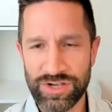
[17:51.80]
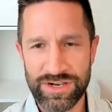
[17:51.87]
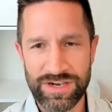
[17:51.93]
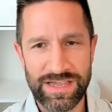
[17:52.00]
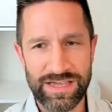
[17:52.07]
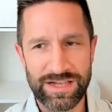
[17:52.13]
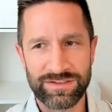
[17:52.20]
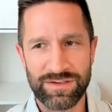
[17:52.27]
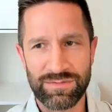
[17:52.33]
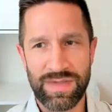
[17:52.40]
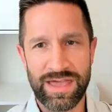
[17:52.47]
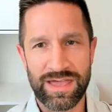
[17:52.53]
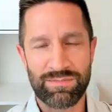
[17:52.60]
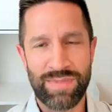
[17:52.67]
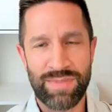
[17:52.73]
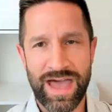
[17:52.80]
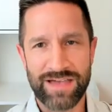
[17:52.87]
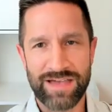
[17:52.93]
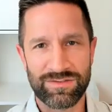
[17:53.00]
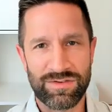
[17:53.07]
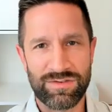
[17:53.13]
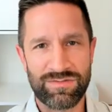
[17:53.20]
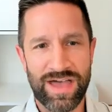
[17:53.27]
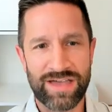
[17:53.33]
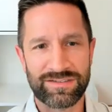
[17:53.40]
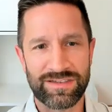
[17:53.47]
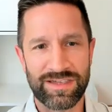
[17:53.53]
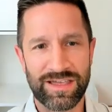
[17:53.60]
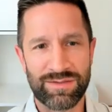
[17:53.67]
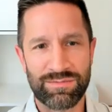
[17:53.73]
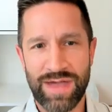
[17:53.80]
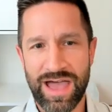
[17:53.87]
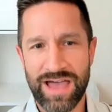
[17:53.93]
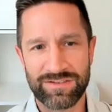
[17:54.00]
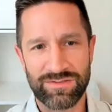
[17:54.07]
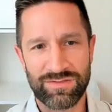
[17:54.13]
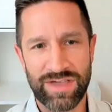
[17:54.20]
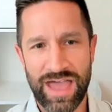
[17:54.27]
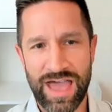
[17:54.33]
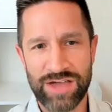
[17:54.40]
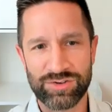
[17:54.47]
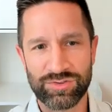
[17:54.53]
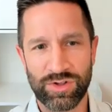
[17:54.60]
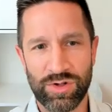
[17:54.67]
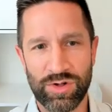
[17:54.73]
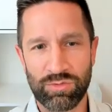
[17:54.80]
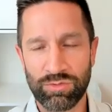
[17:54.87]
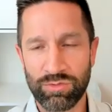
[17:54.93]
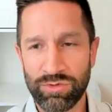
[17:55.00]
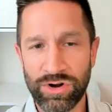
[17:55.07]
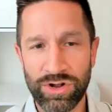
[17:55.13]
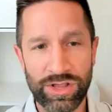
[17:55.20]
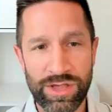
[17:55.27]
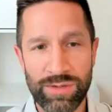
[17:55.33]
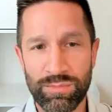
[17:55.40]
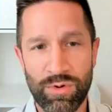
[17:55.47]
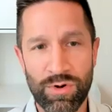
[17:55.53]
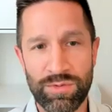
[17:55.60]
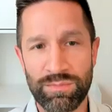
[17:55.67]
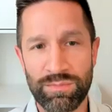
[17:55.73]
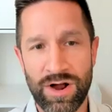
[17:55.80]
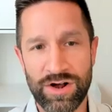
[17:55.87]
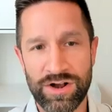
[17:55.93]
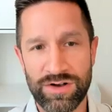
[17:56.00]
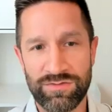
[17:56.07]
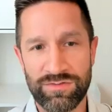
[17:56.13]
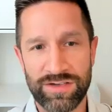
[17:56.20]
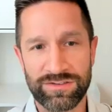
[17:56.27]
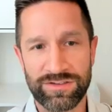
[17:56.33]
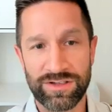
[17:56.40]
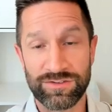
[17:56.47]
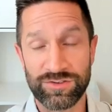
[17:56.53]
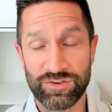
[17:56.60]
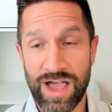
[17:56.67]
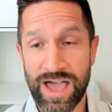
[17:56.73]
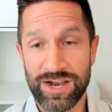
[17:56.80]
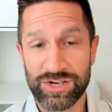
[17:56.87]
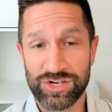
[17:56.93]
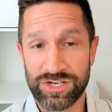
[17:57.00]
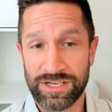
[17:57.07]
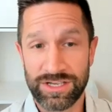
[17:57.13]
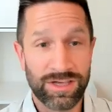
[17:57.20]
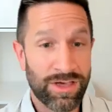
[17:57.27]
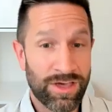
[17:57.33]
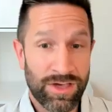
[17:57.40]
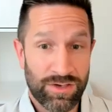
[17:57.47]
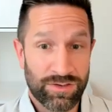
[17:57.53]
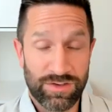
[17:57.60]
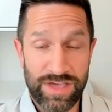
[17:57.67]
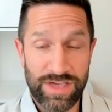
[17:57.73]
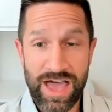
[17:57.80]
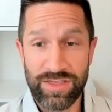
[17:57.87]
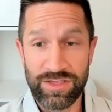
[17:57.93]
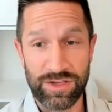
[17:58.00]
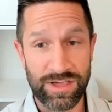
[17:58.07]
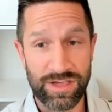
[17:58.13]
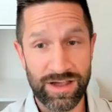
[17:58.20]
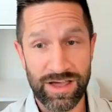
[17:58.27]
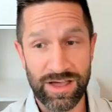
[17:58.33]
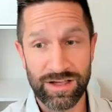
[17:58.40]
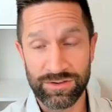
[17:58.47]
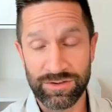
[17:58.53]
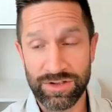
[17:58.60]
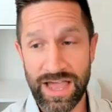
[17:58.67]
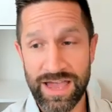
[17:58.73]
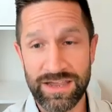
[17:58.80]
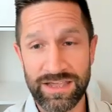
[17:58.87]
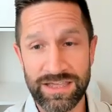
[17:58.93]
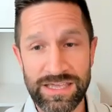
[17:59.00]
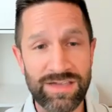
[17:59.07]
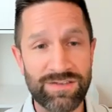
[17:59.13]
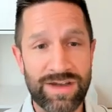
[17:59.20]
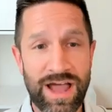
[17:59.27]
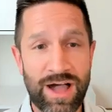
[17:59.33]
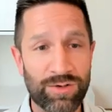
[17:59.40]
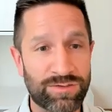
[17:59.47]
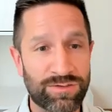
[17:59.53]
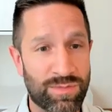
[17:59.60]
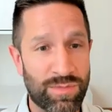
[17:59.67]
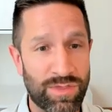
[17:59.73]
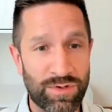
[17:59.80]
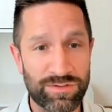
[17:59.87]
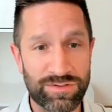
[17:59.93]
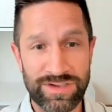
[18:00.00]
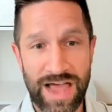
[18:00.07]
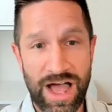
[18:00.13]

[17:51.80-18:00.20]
good deal to make passive investing and passive cash flow a really important part of your investing strategy. So yeah, you can kind of even out some of those